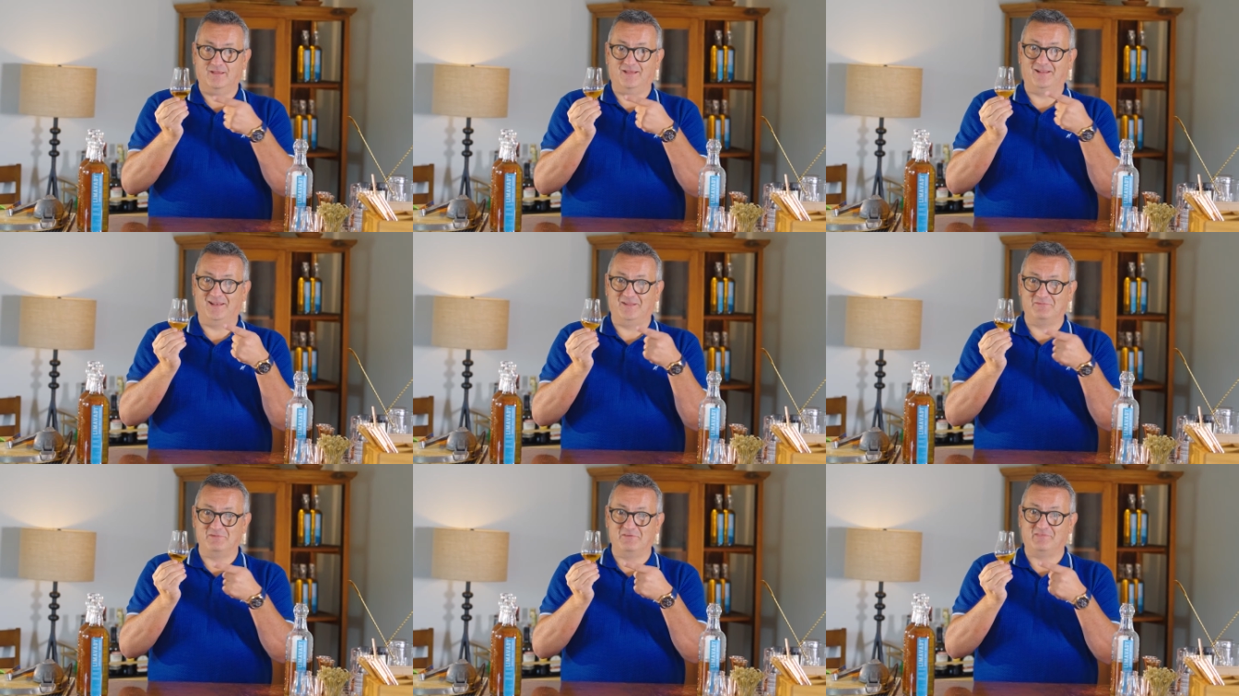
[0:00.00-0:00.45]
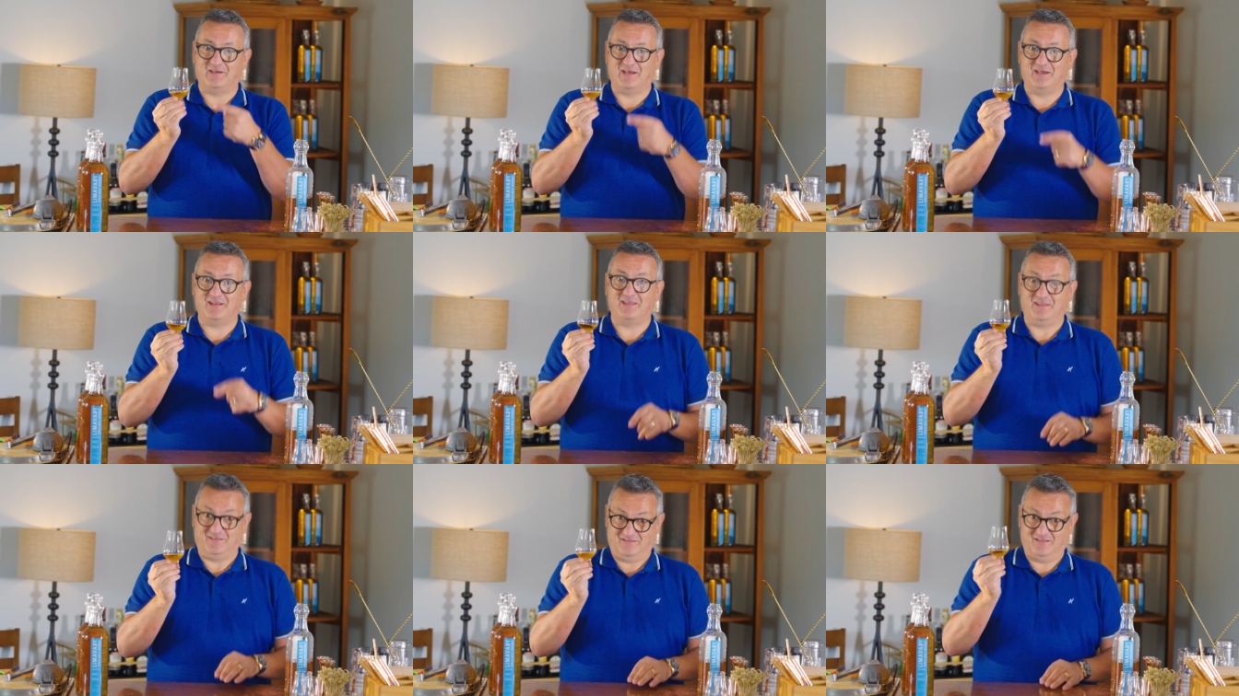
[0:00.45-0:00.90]
a
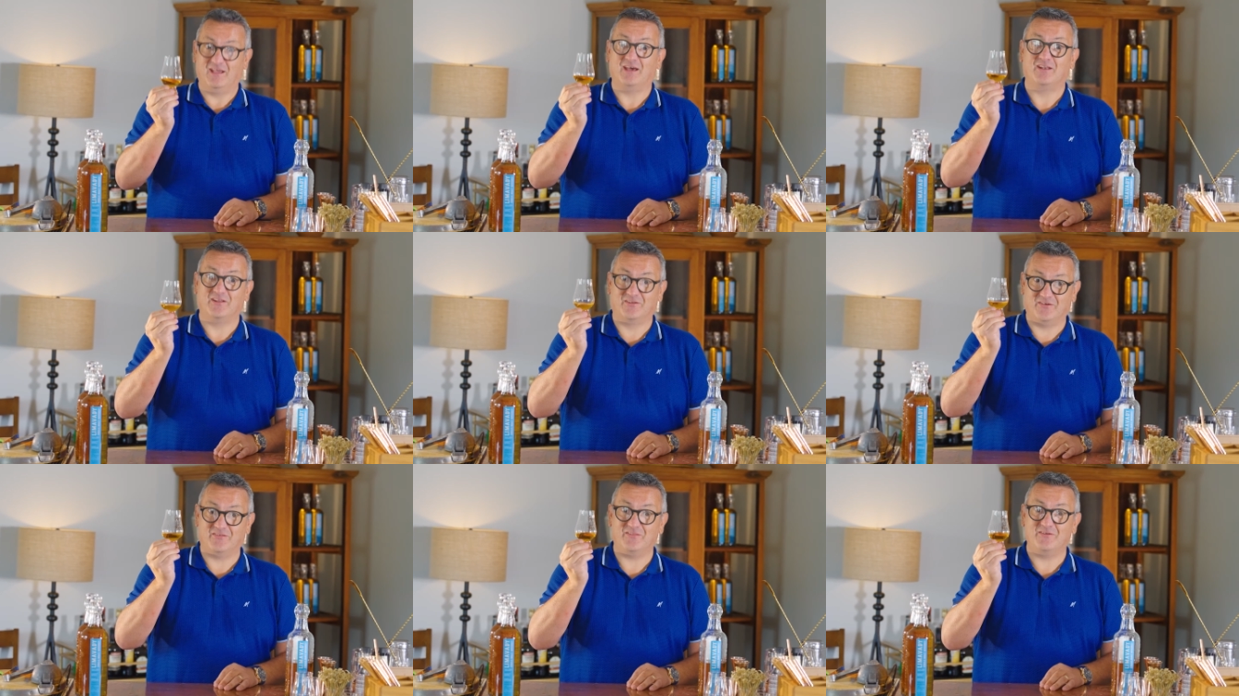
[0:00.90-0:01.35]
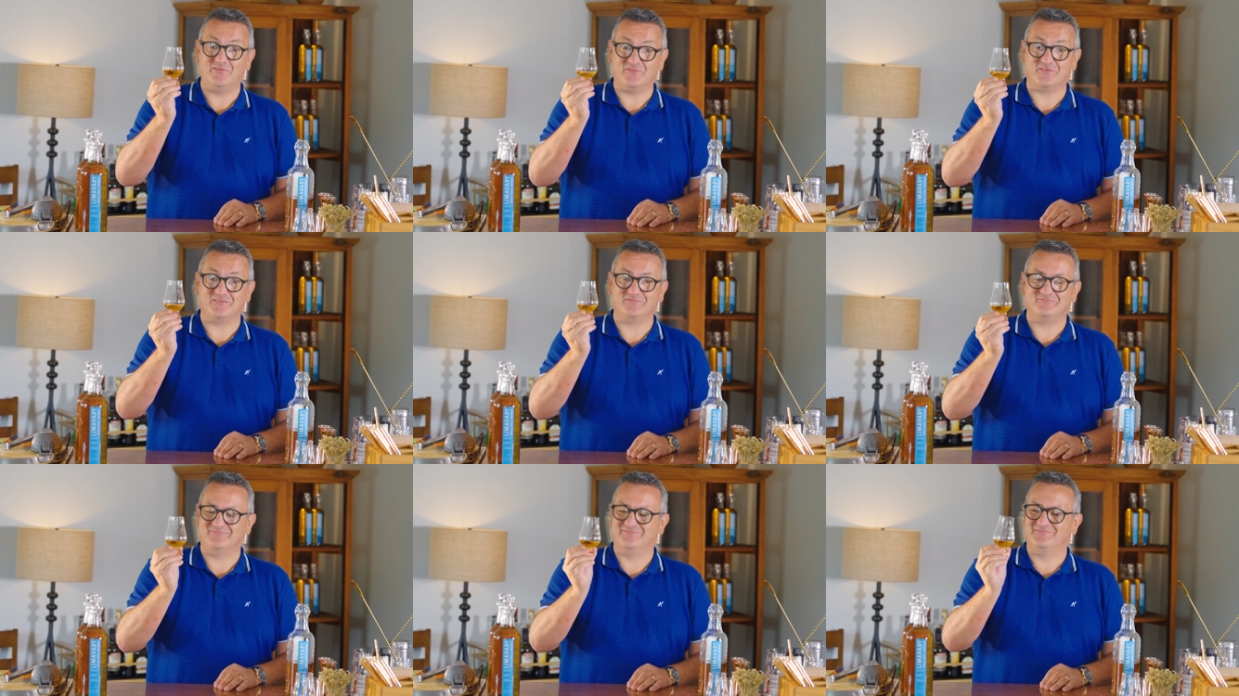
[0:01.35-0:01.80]
limavady and another
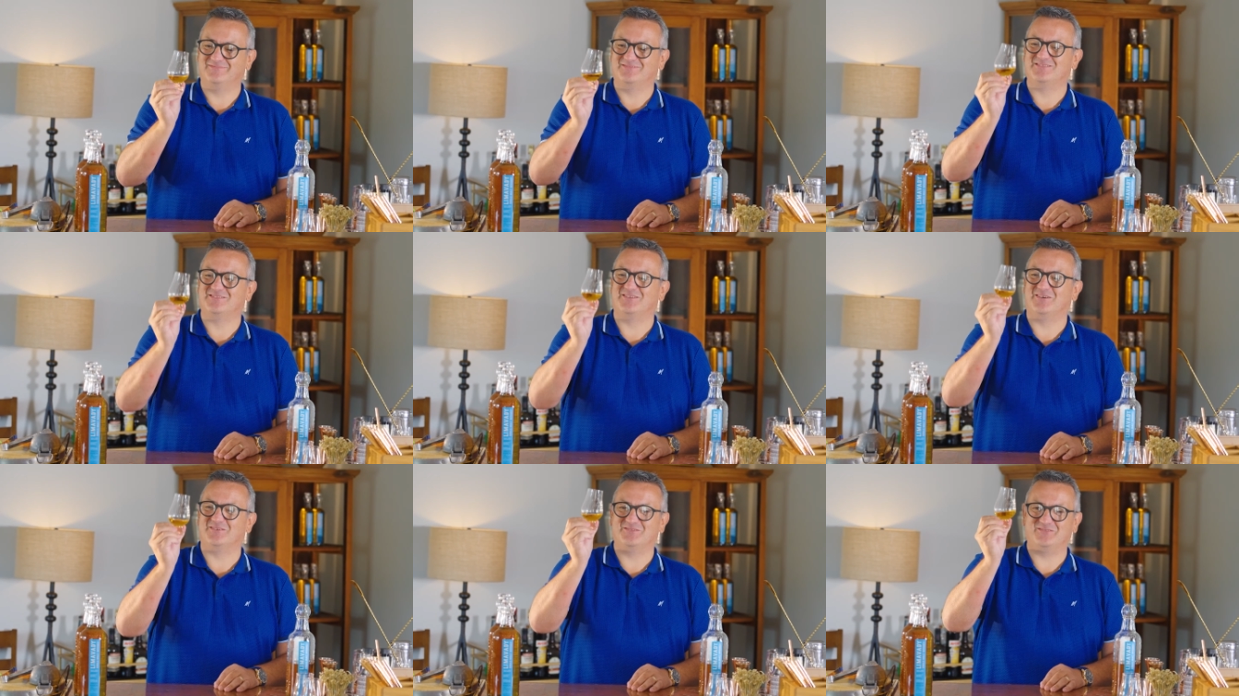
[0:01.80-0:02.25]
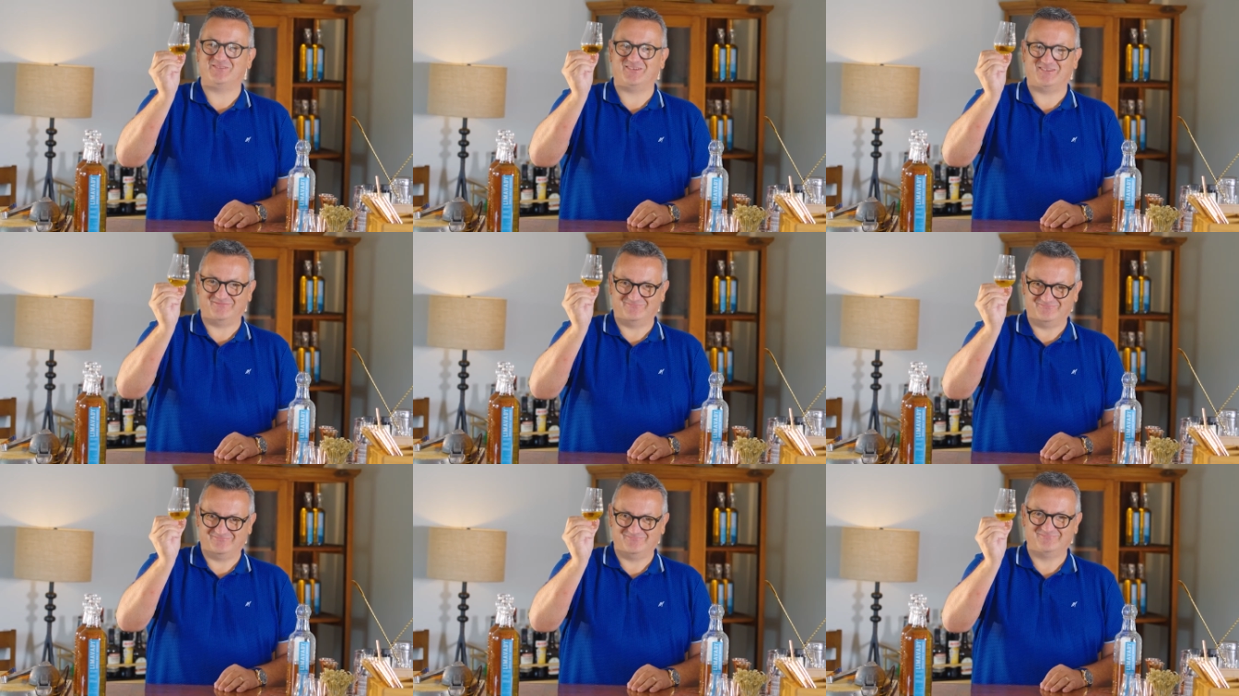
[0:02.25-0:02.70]
one.
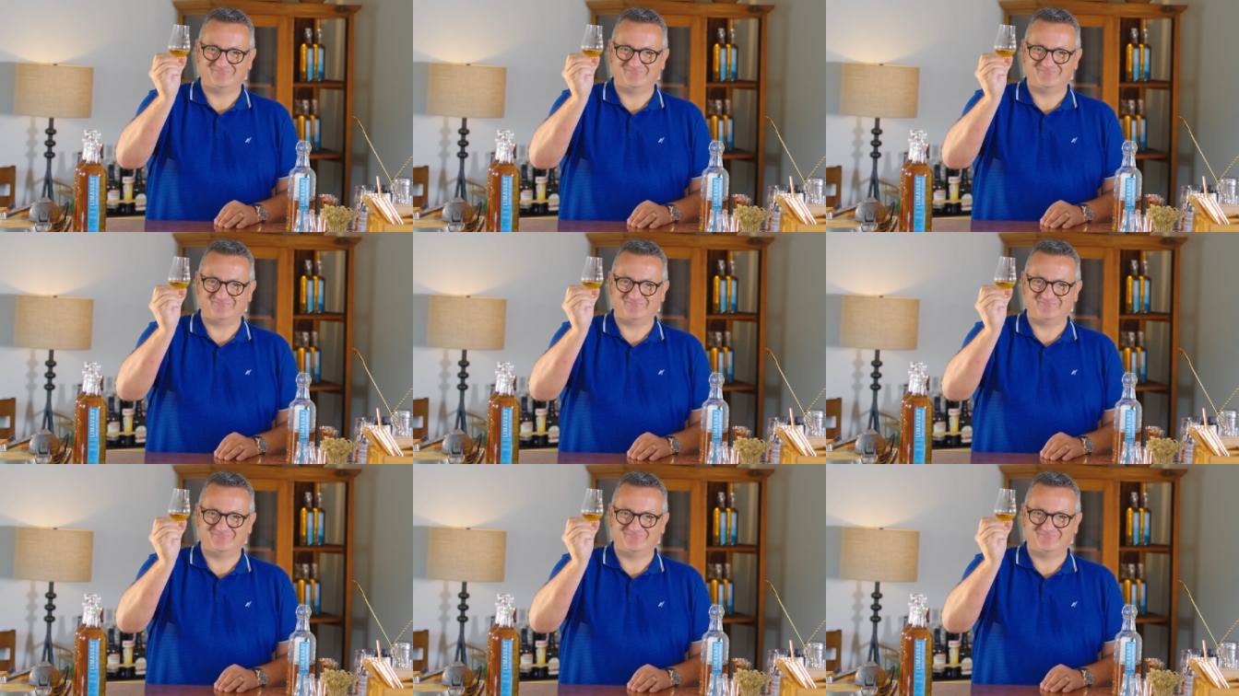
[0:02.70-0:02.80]
it.